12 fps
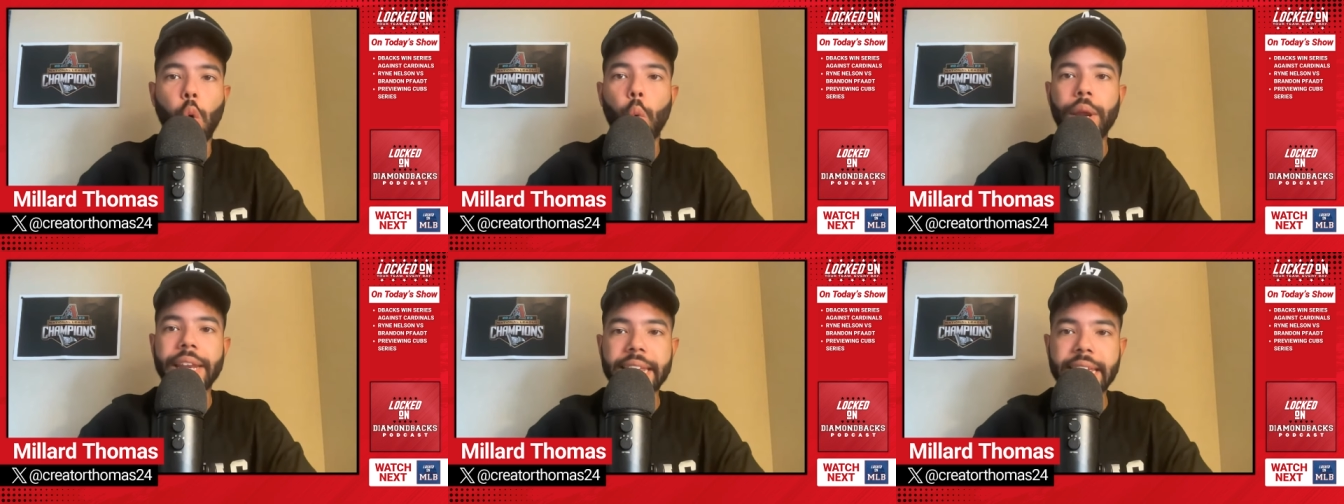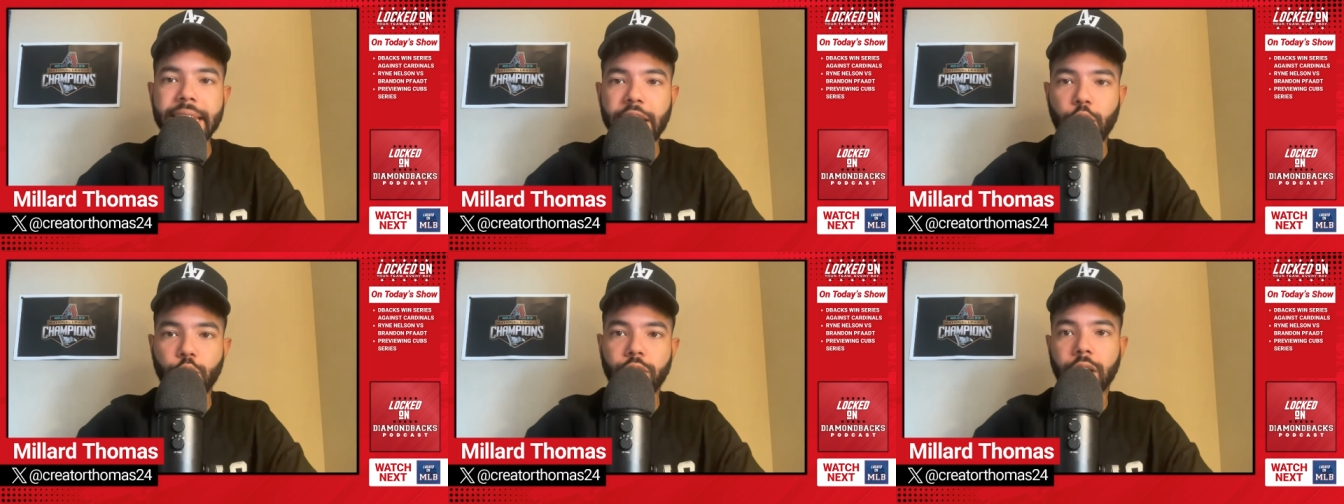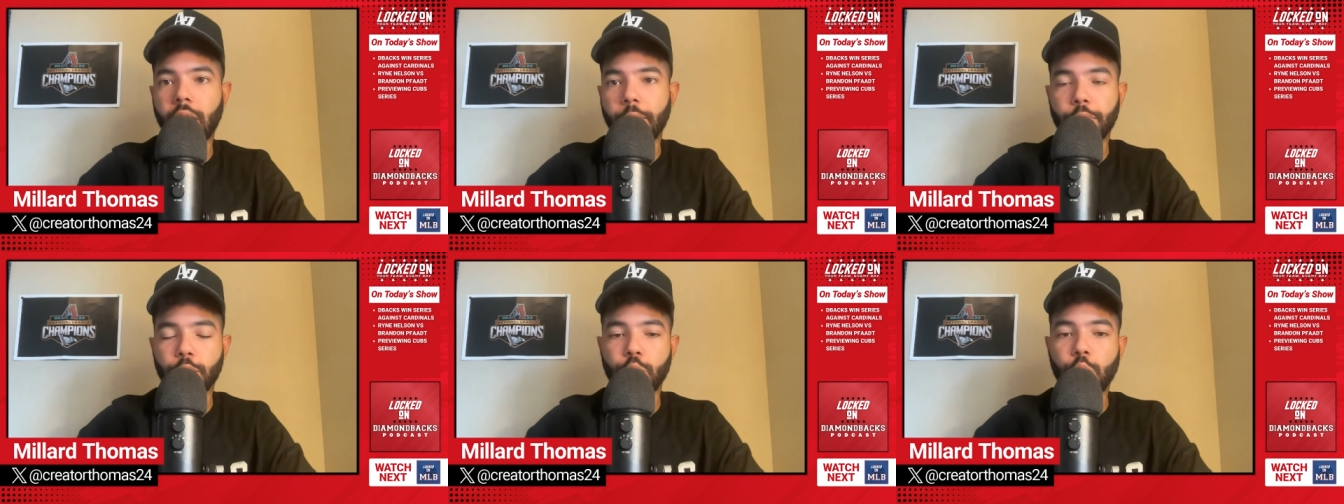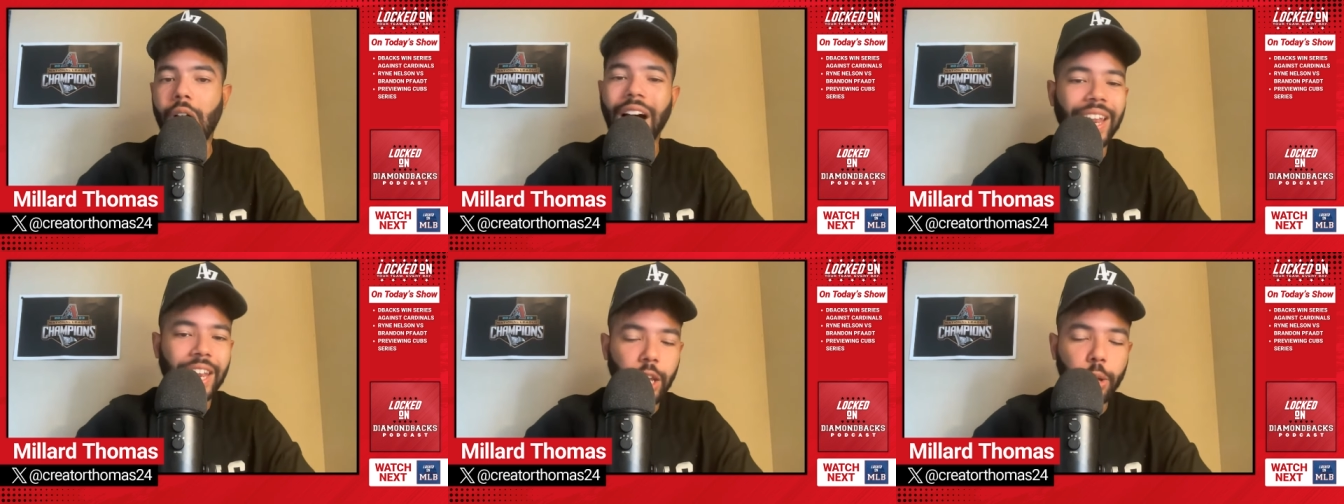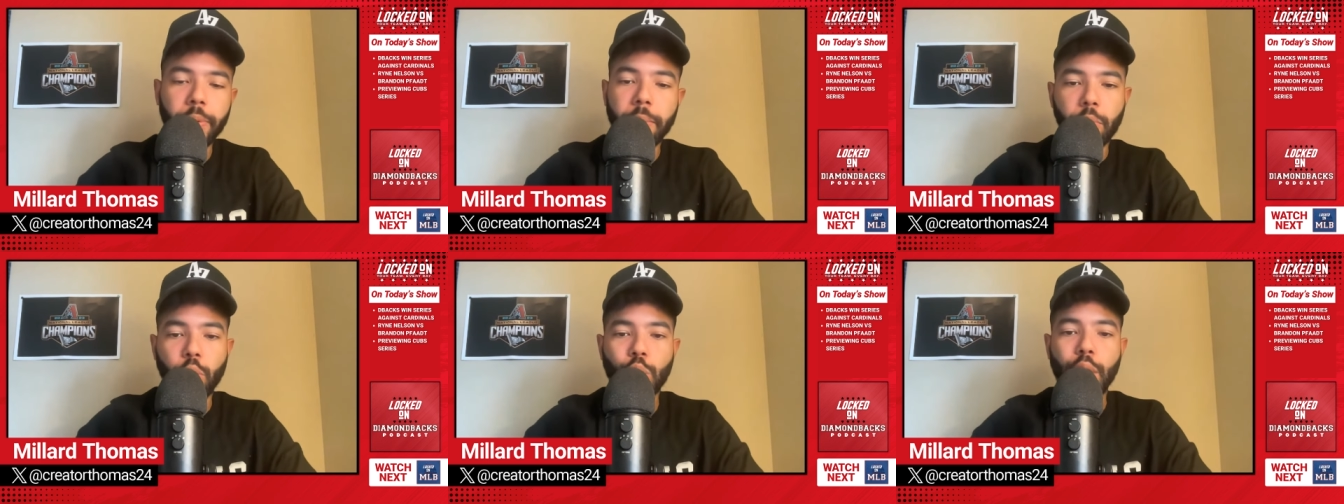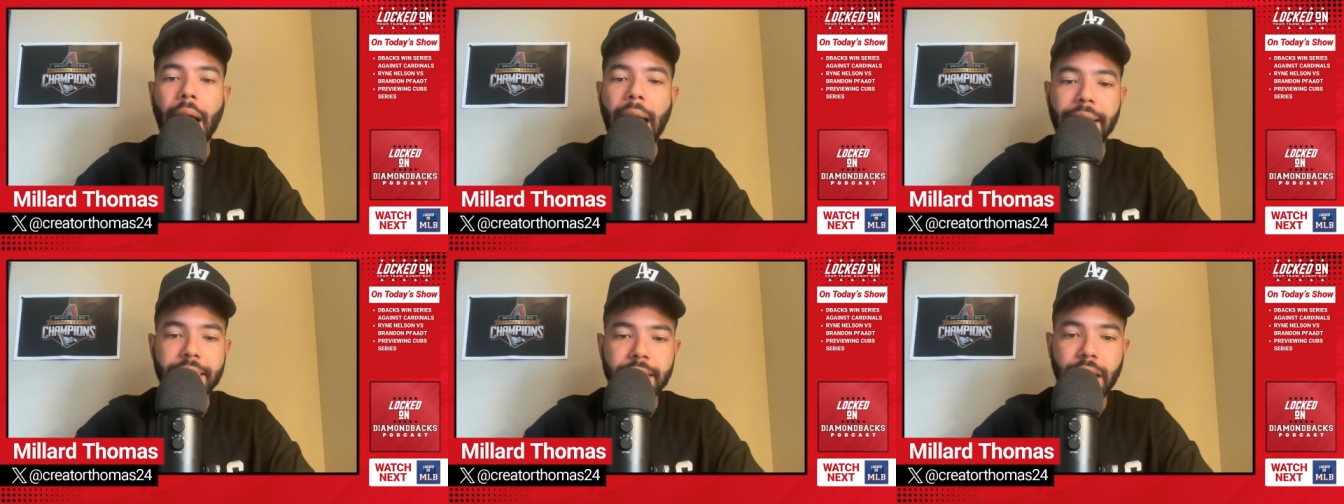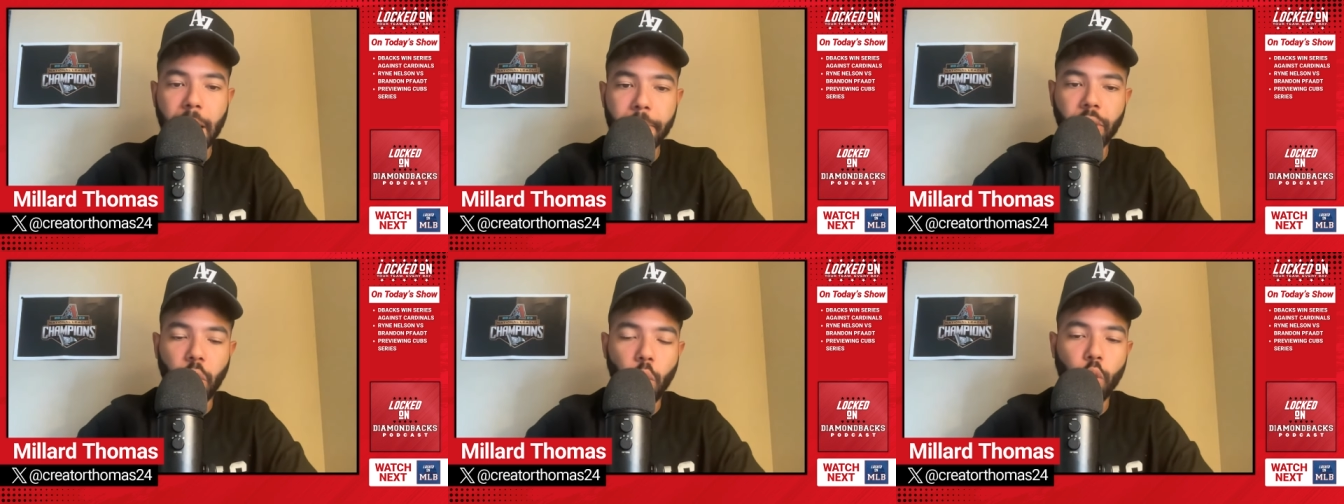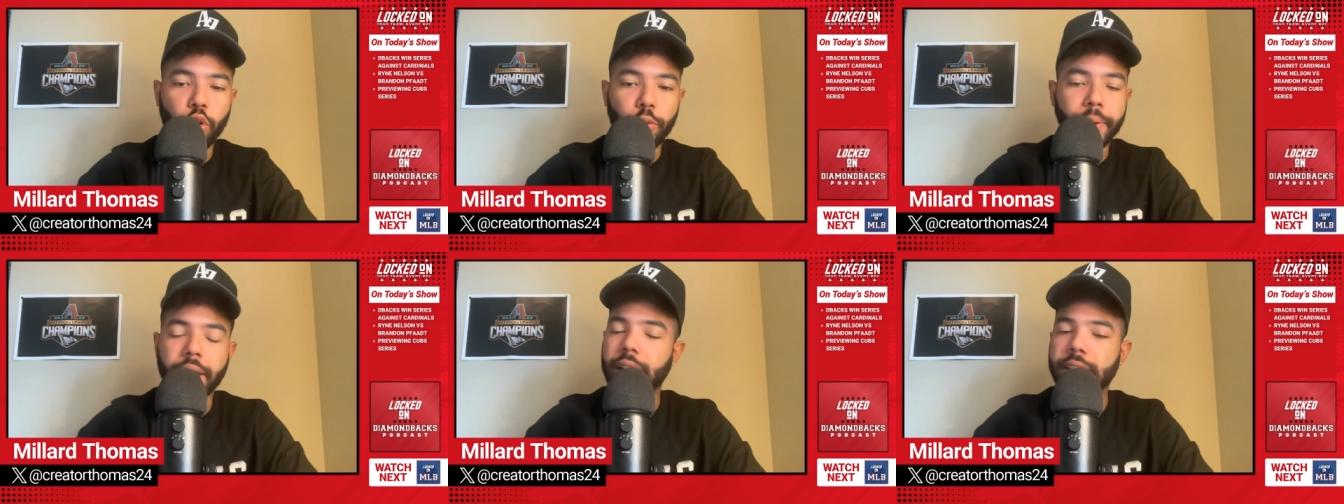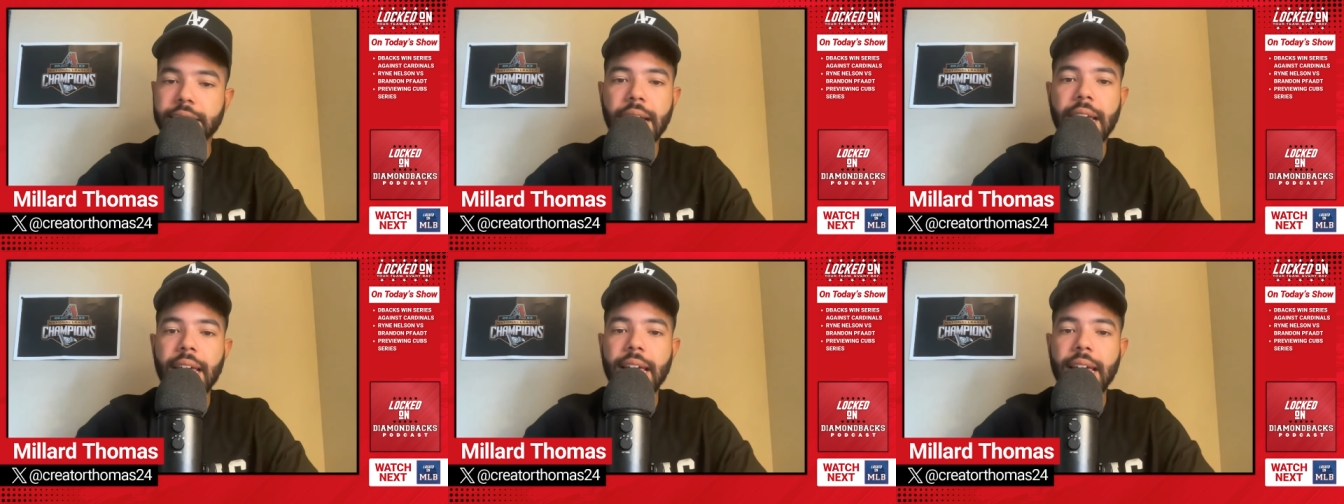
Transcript: We need Carroll to come through a little bit more at the top of the order because,